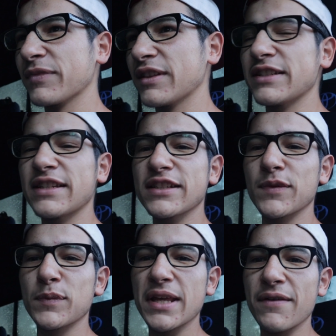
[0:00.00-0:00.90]
the
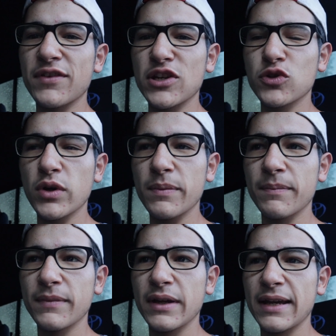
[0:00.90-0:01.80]
system was having a trip.
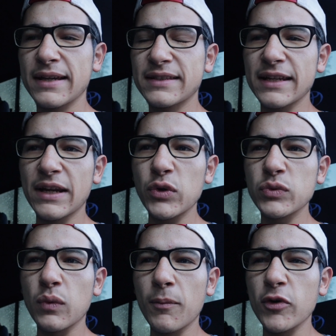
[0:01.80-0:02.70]
It said there
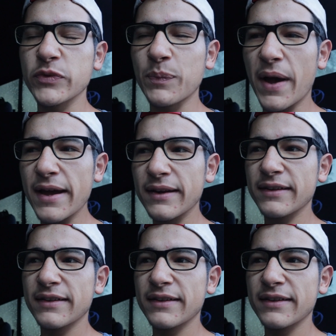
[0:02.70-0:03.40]
was one more spot,